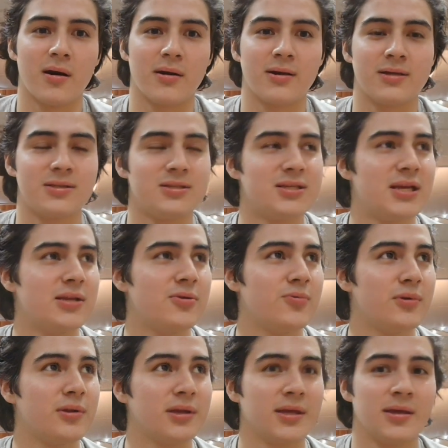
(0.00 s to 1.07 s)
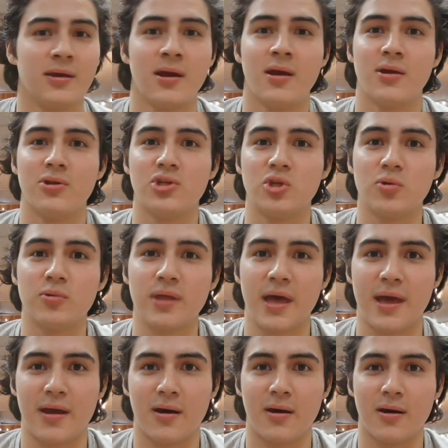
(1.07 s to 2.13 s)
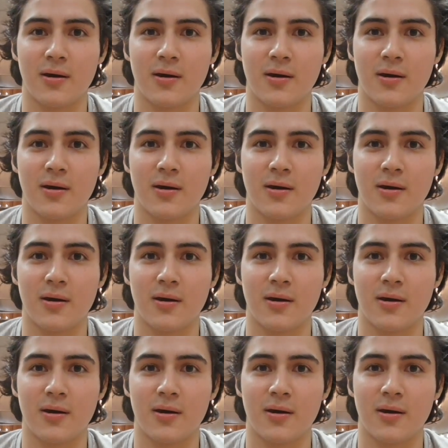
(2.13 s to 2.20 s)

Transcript: continually do that